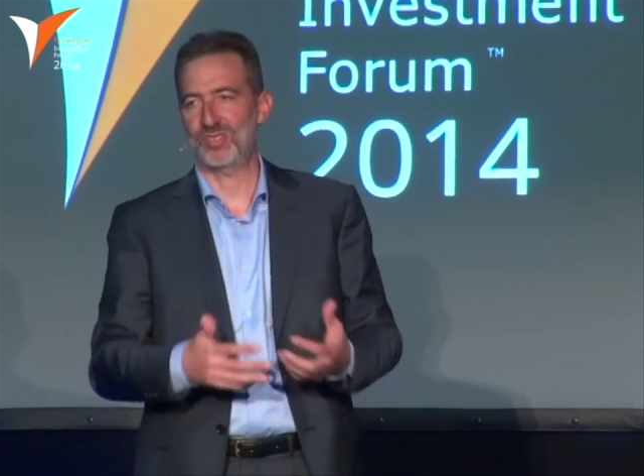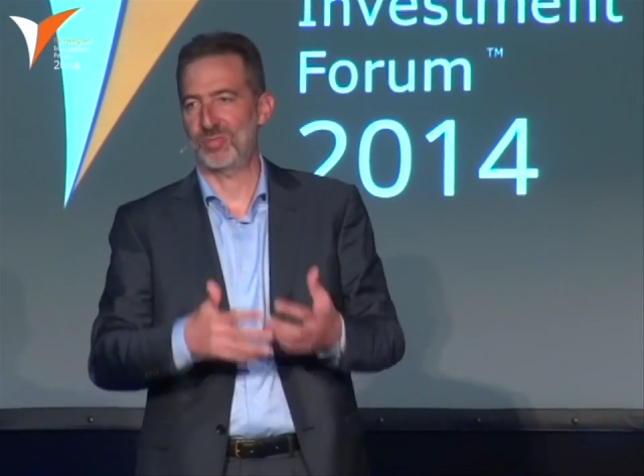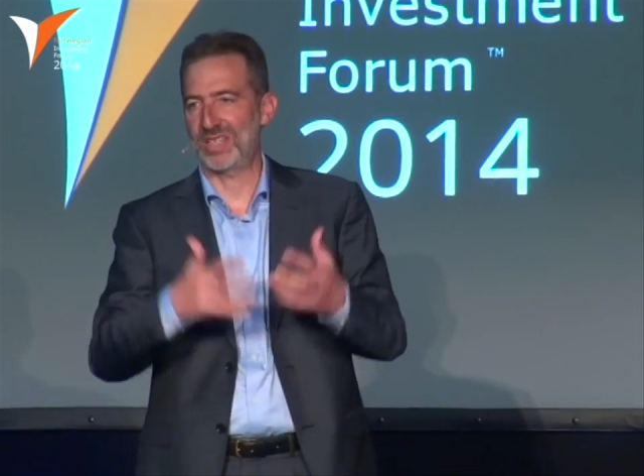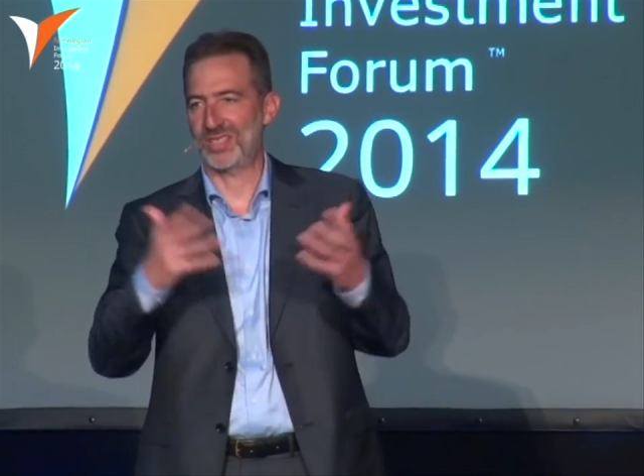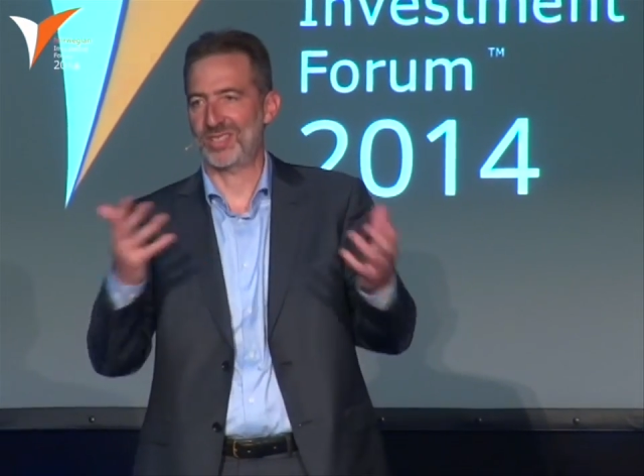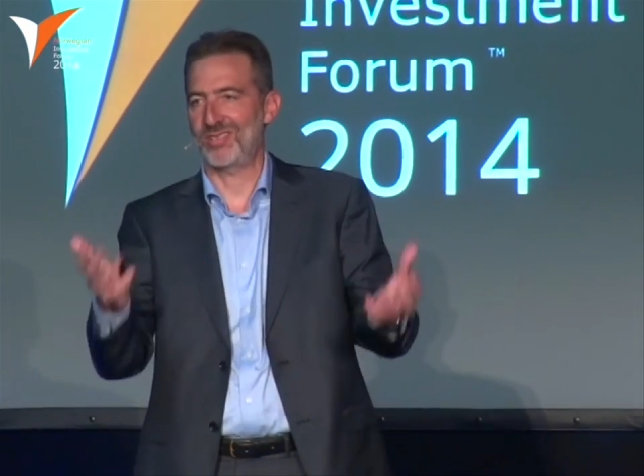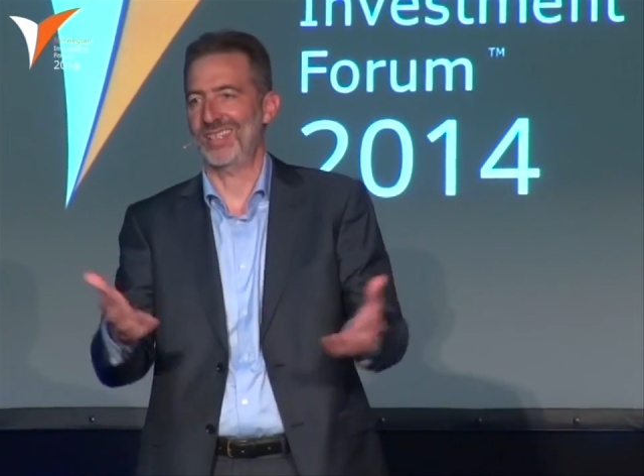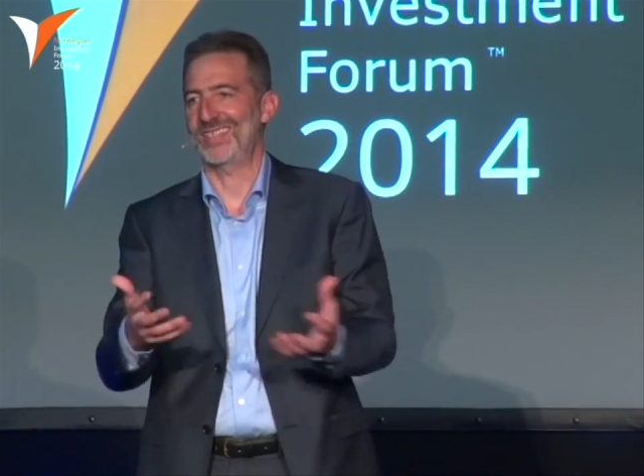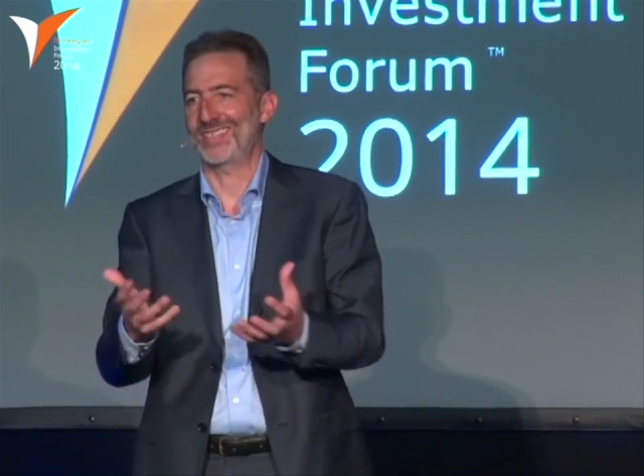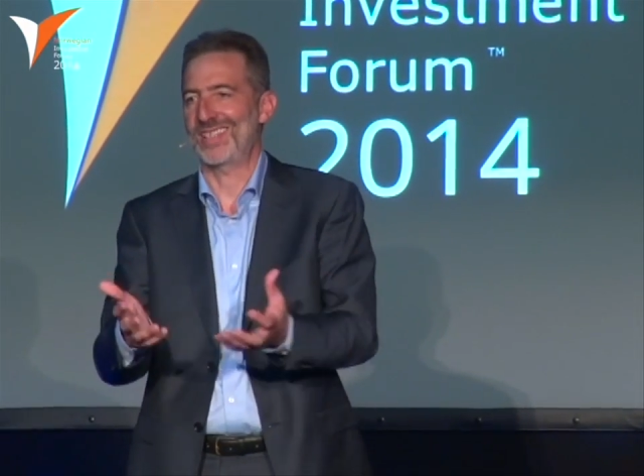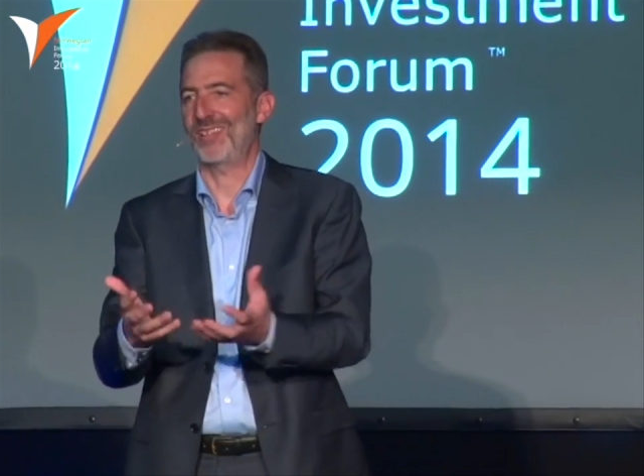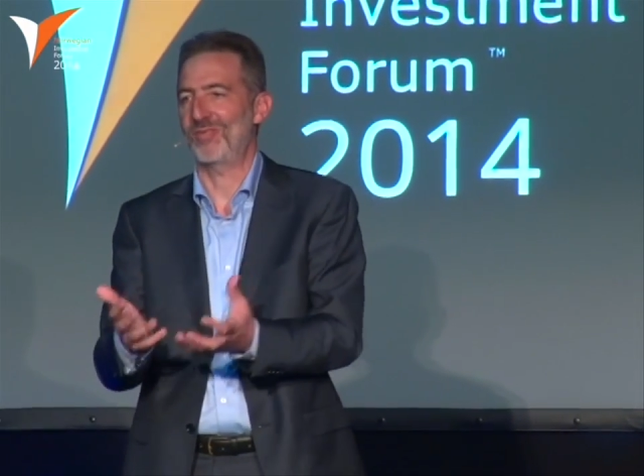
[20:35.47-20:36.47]
It's basically
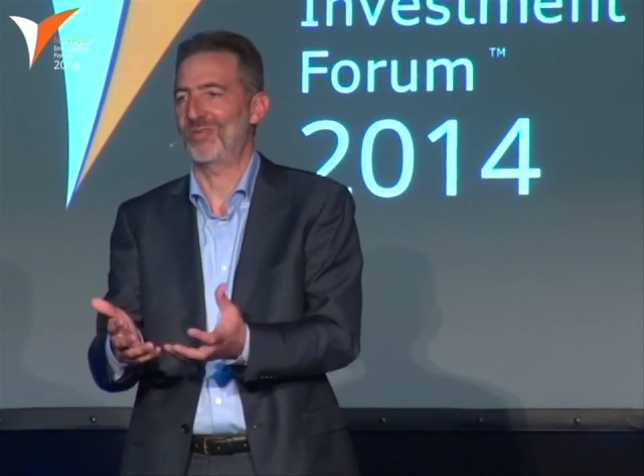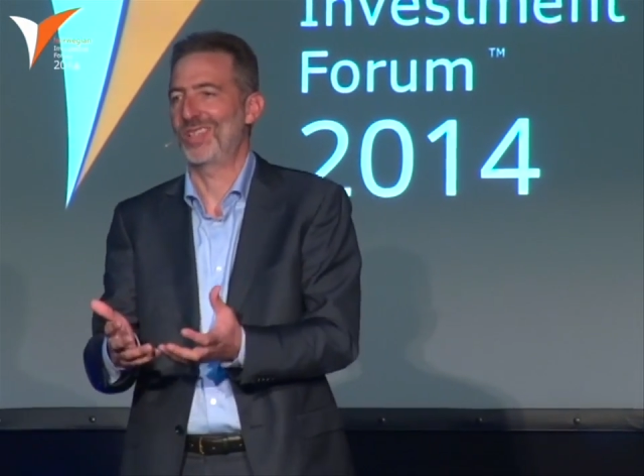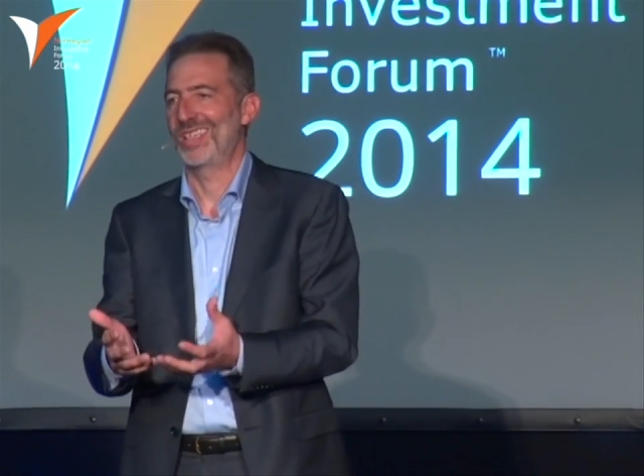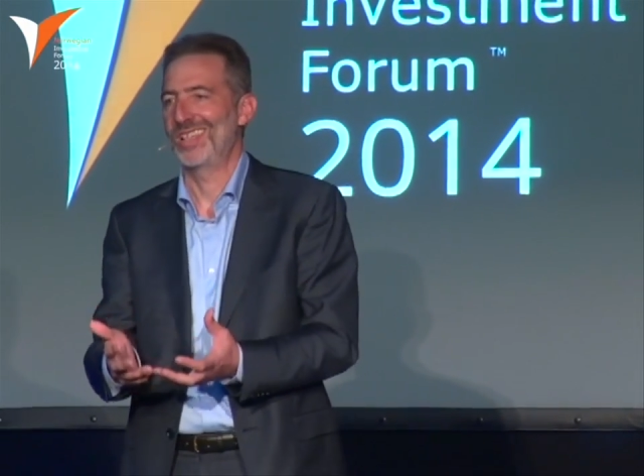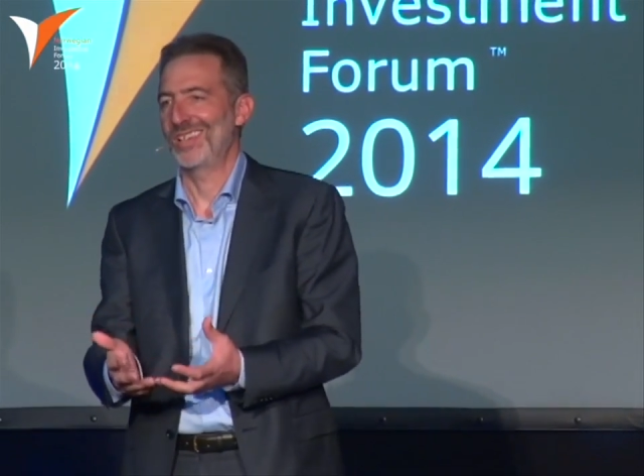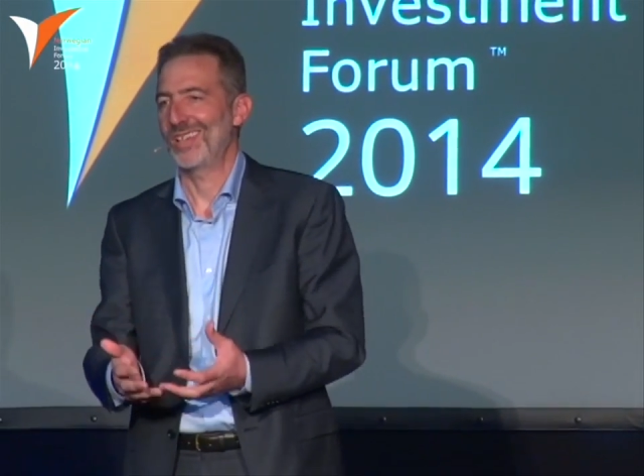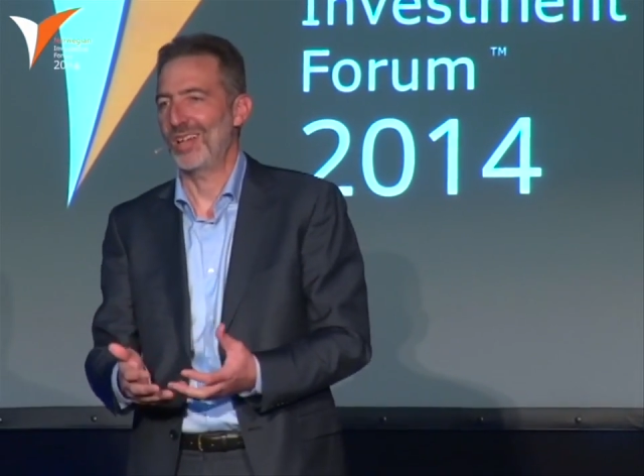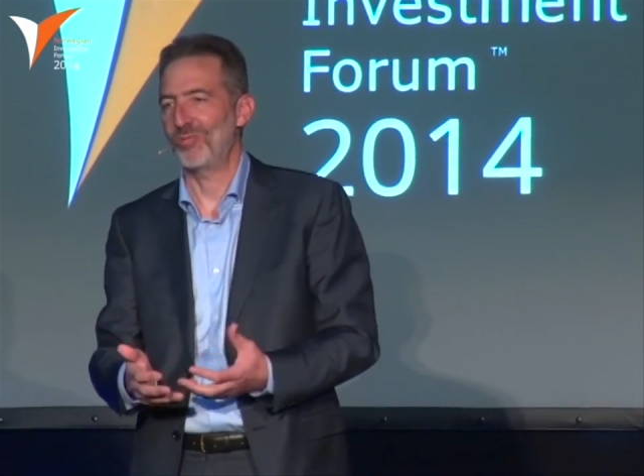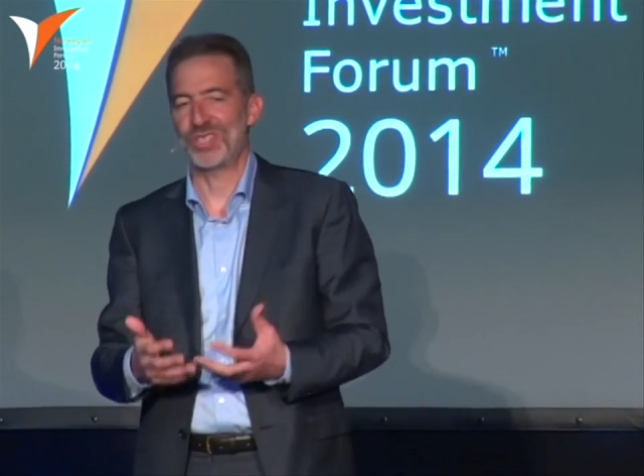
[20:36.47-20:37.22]
to solve a